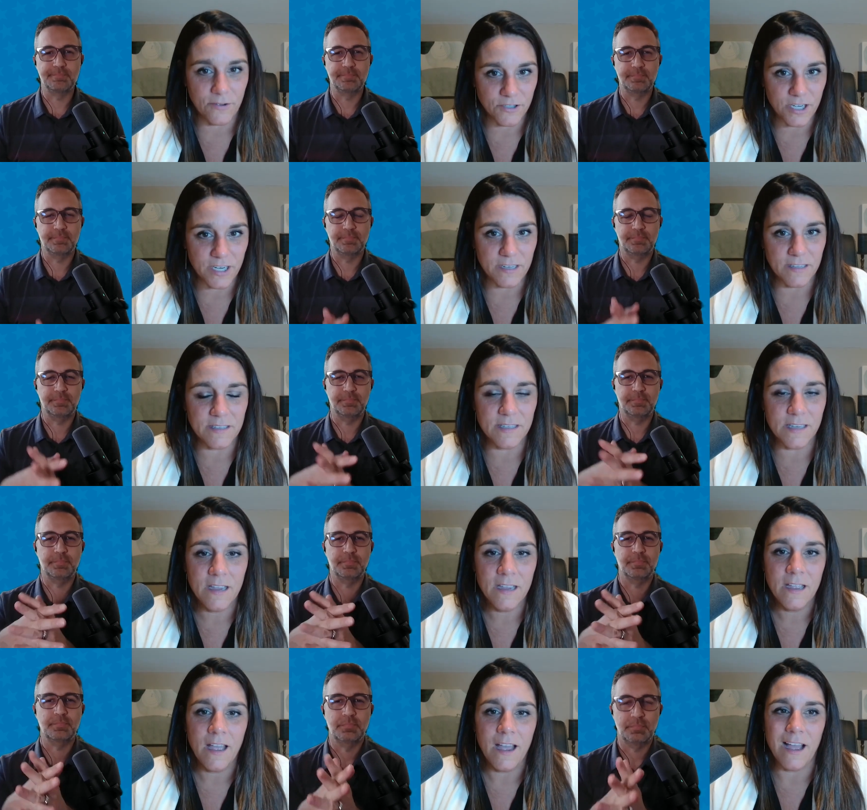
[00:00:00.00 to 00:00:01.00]
Speaker 1: versions,
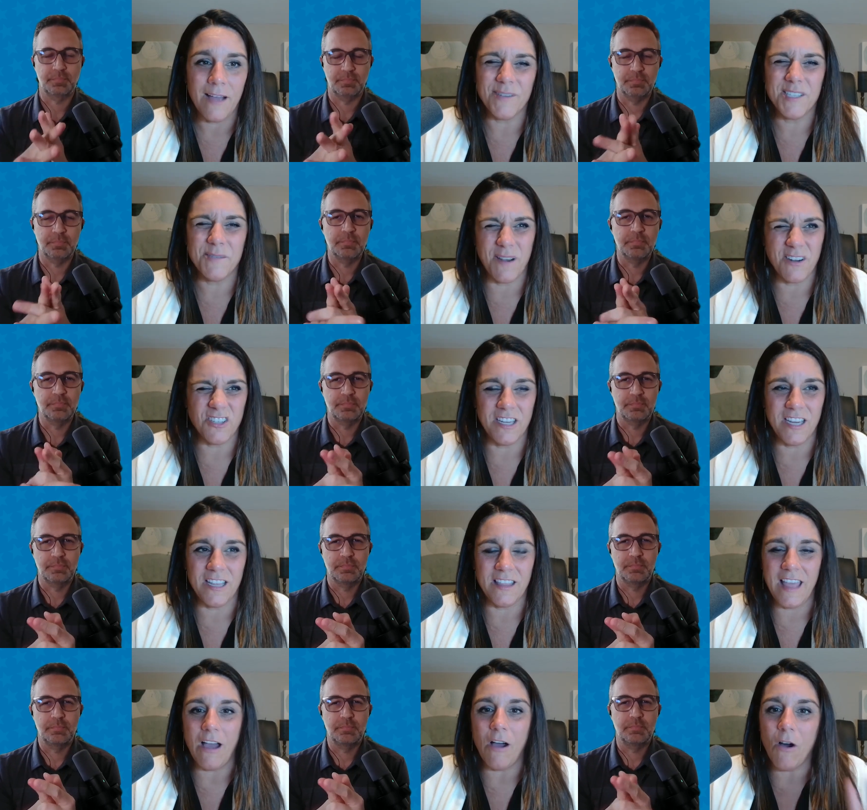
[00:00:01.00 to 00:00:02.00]
um, especially
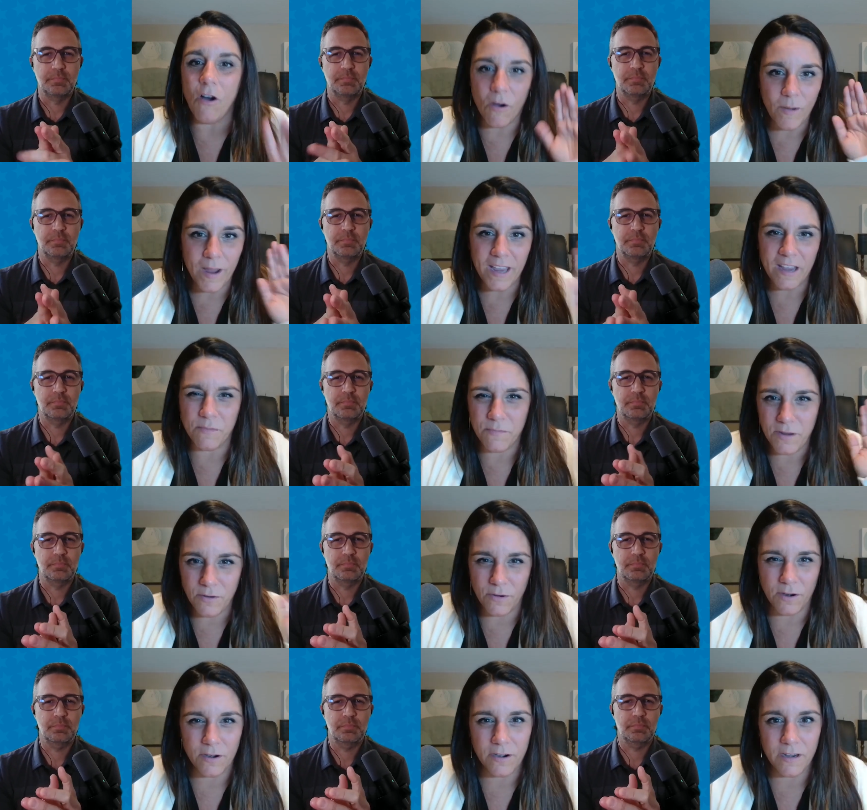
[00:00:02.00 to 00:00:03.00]
in that hallway
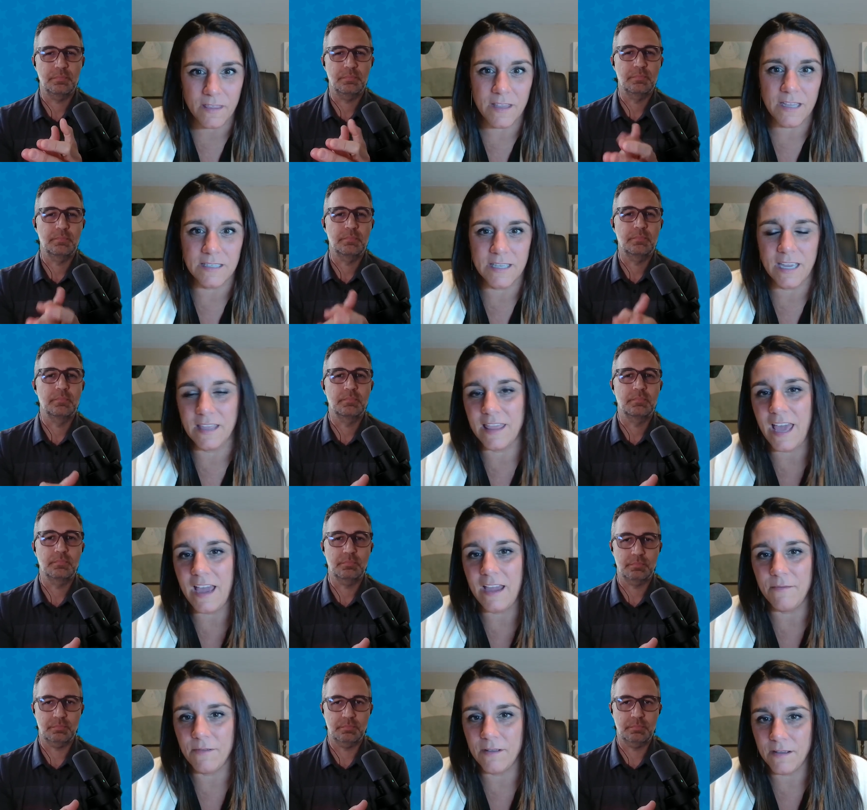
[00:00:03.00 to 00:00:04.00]
computer and things like
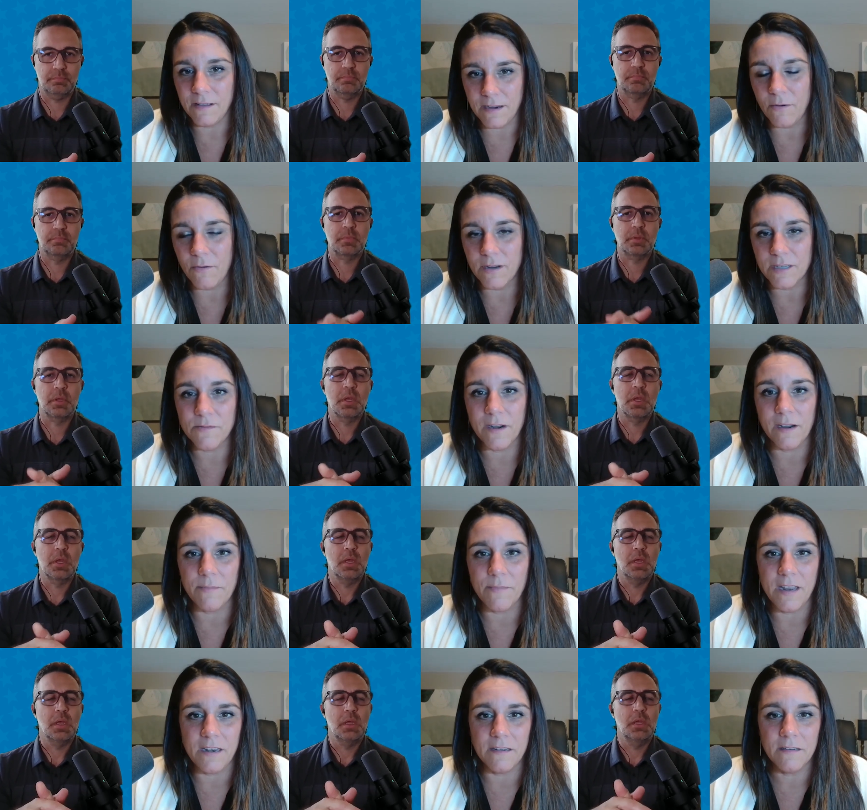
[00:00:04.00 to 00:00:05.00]
that. Mm-hmm. I always
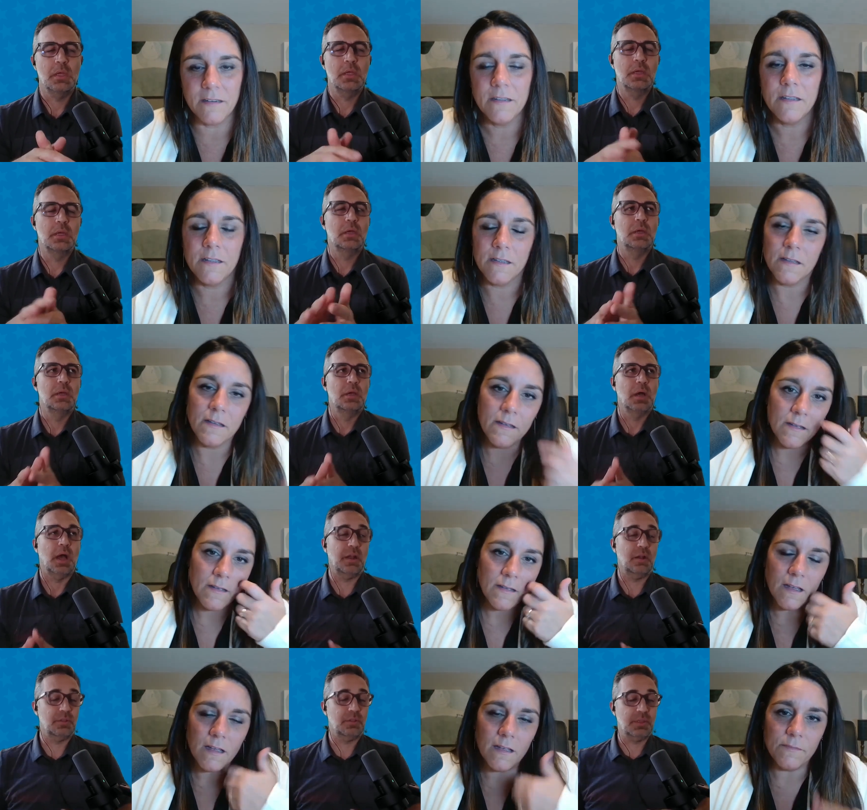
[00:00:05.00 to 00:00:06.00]
recommend.
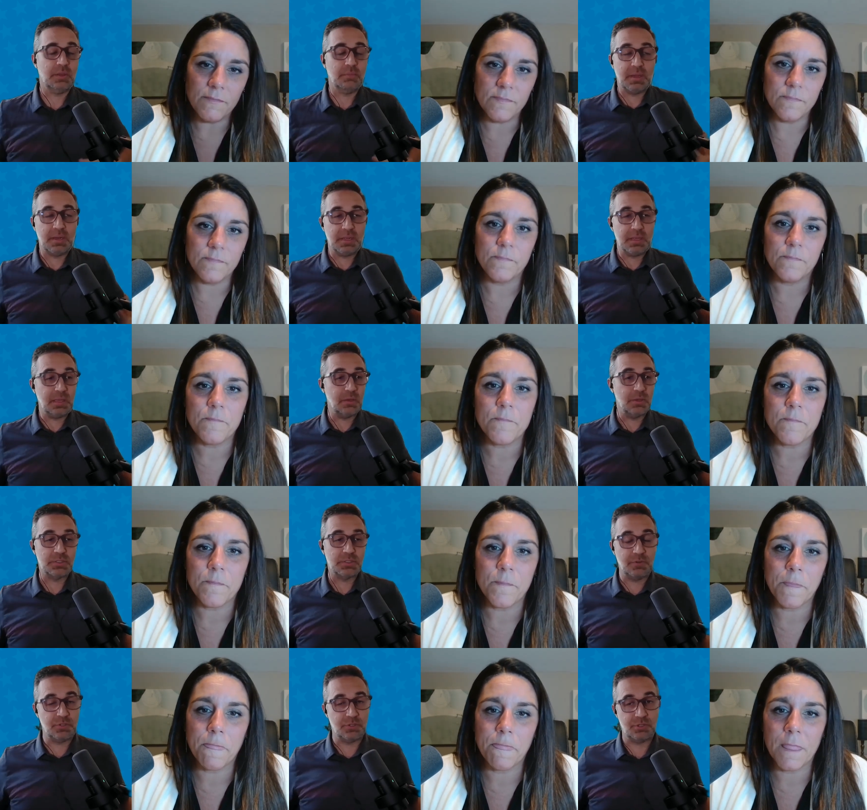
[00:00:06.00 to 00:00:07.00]
Speaker 2: I don't um, think many
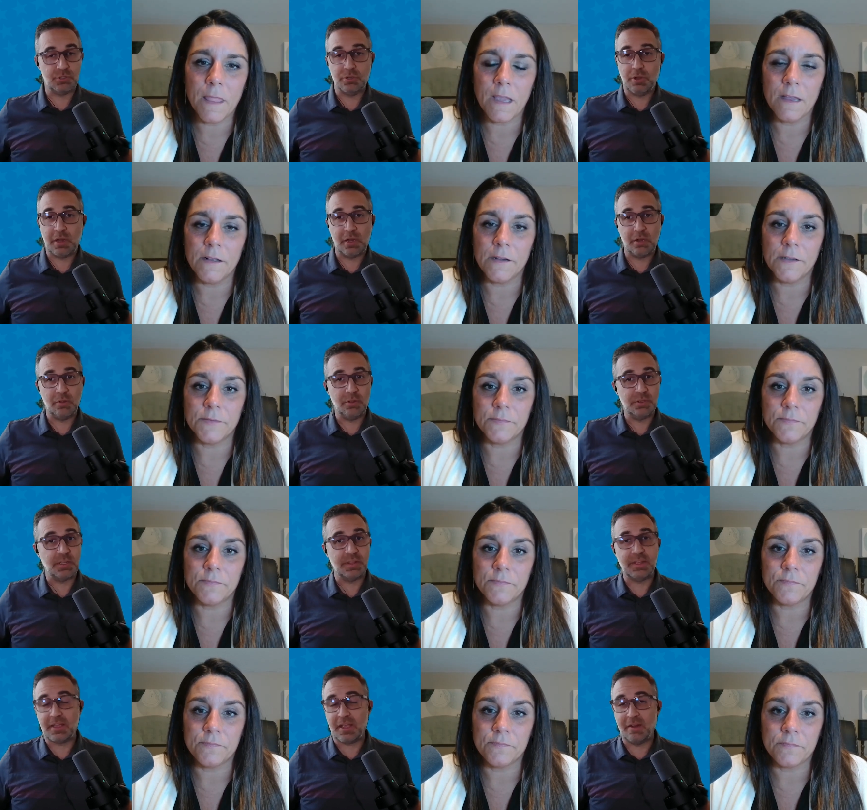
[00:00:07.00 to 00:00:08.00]
EagleSoft users know how to do
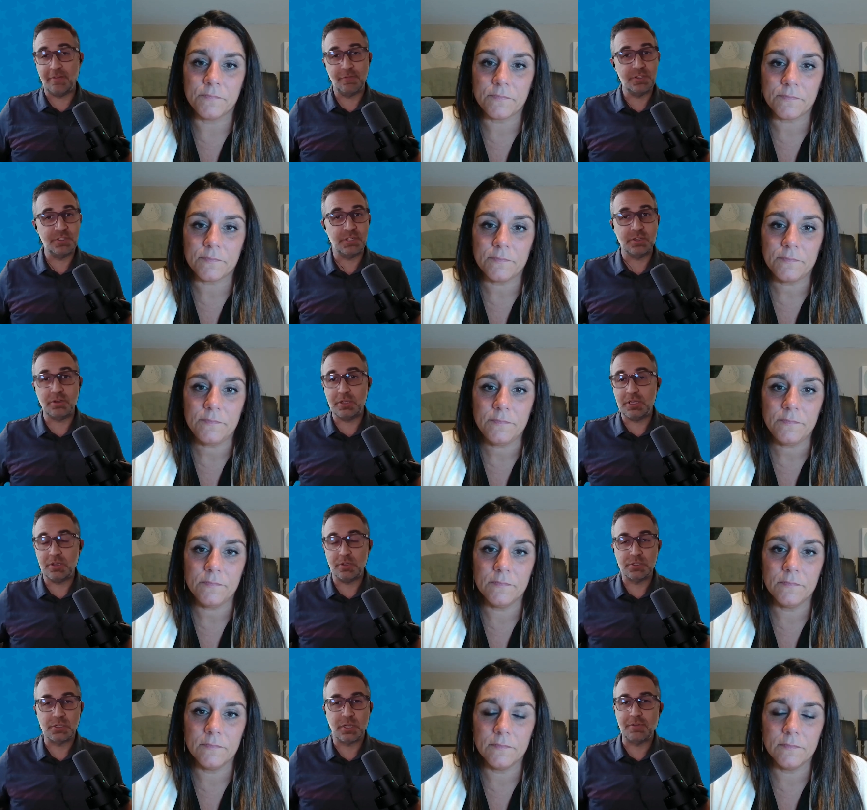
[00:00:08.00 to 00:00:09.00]
this. I think every single
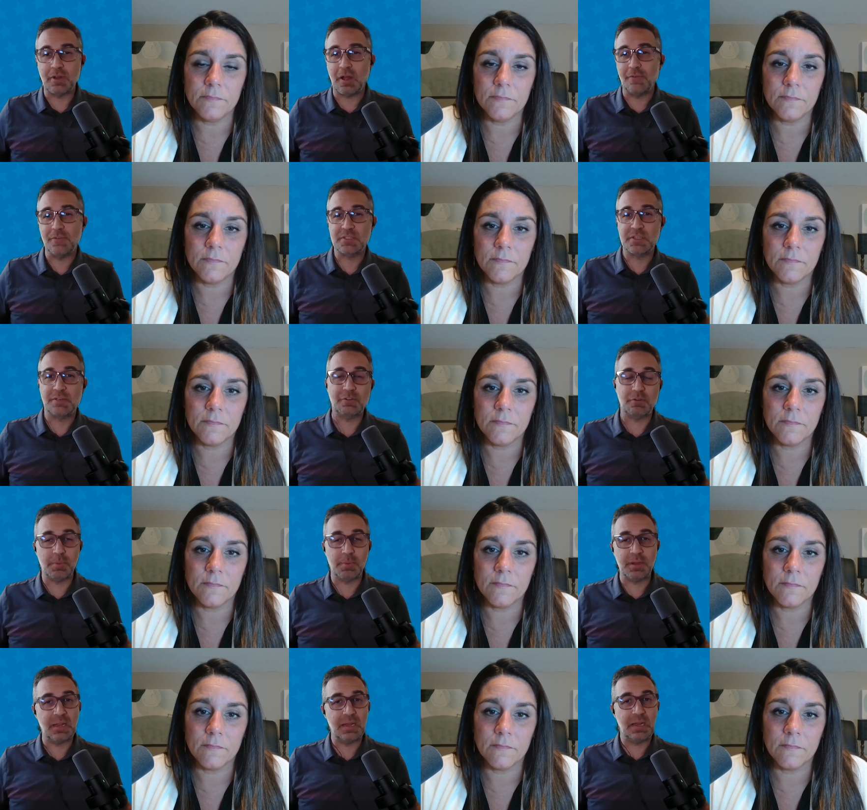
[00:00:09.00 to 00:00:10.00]
EagleSoft office I've
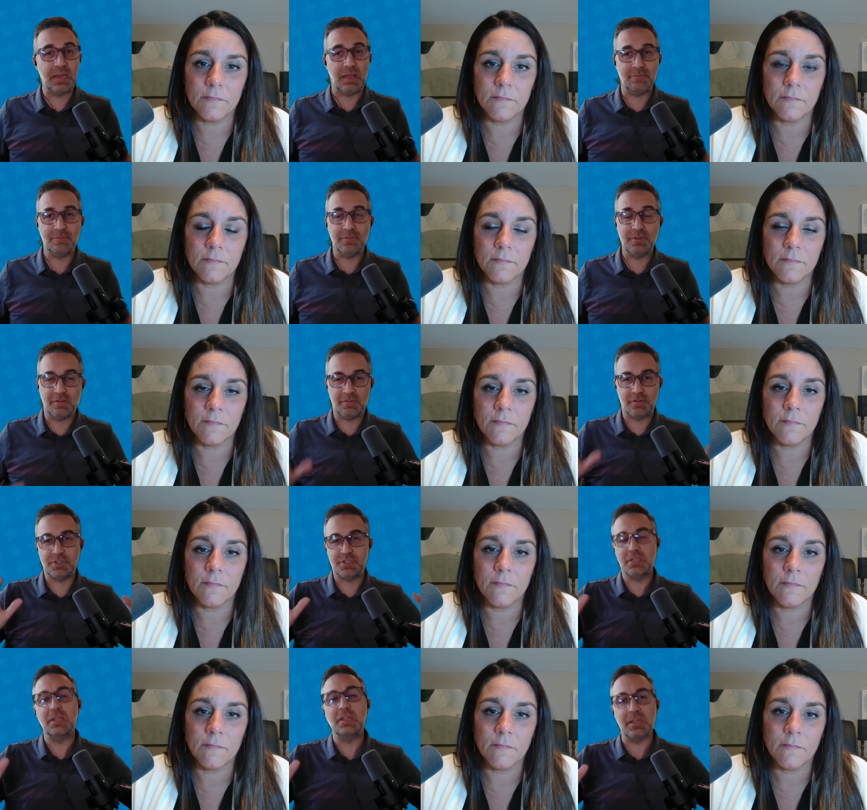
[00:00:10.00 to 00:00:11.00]
ever been in, I've
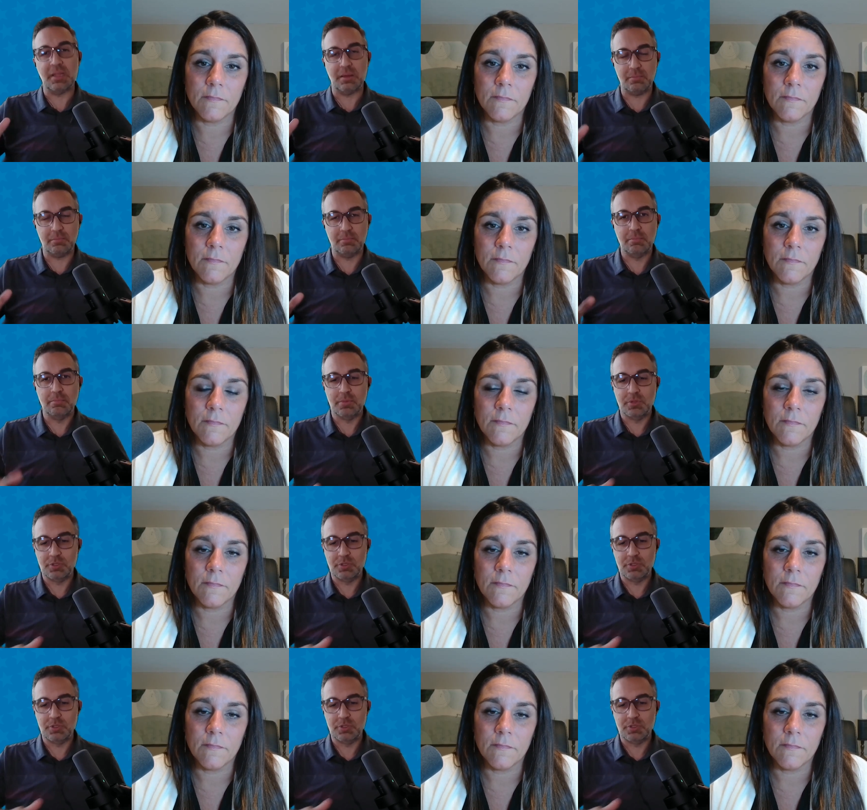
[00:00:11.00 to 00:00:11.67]
never seen them